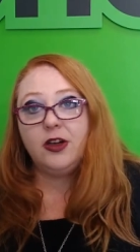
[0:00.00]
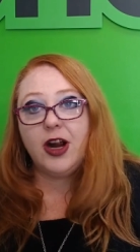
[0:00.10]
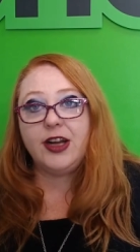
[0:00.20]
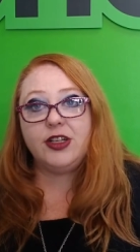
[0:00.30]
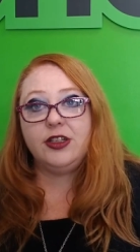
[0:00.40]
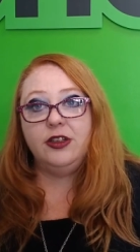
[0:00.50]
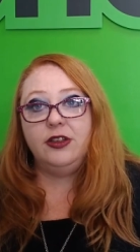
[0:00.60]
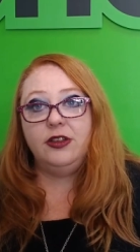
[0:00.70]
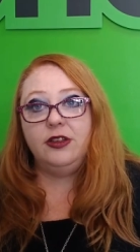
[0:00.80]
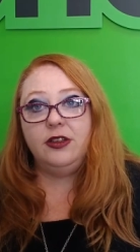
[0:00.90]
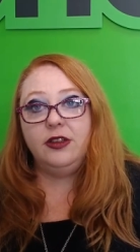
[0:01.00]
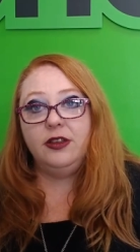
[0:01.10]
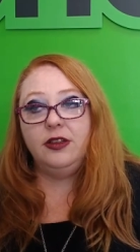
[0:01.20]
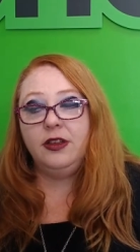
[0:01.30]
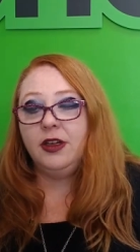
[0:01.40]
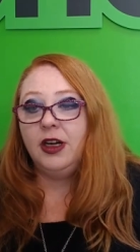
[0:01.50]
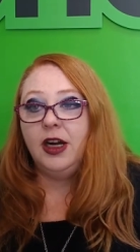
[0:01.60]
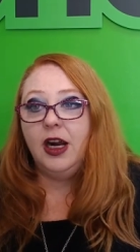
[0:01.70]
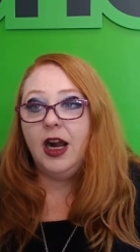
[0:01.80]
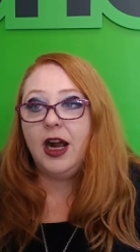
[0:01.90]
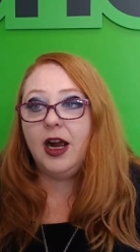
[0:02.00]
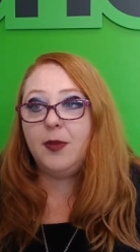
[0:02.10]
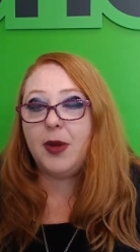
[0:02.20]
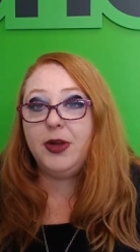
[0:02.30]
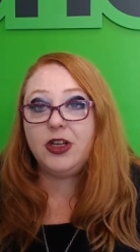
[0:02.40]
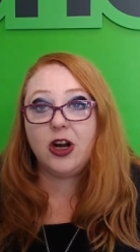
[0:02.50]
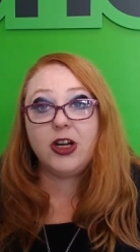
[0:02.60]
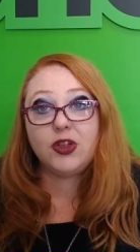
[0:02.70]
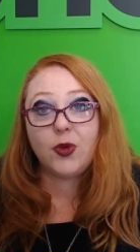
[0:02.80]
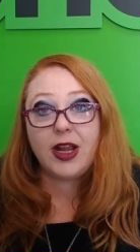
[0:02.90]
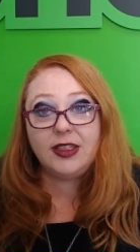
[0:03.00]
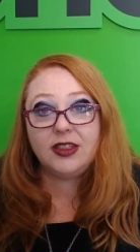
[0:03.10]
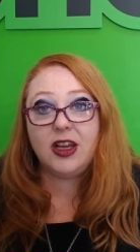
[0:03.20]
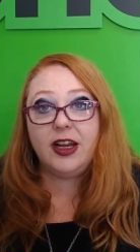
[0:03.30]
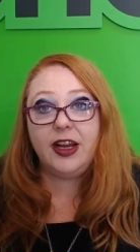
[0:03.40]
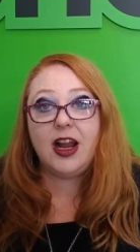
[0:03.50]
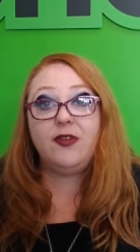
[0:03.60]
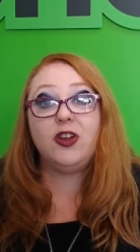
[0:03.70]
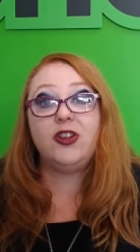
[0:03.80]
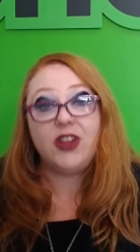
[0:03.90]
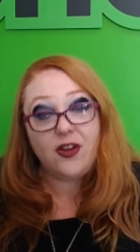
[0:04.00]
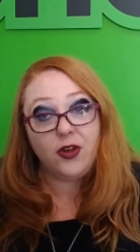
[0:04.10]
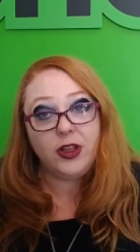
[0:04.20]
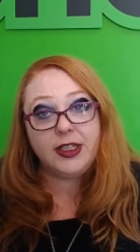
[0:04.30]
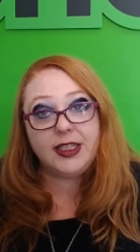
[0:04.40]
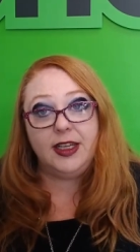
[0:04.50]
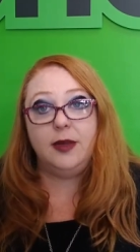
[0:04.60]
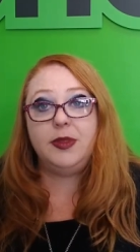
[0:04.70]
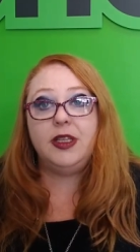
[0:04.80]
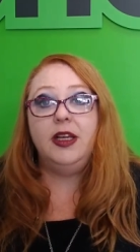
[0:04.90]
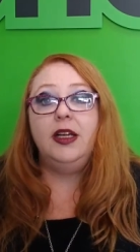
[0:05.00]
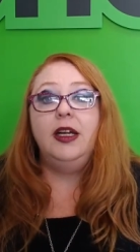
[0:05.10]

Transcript: Crashed. I put Darkness Rises on here. After several attempts,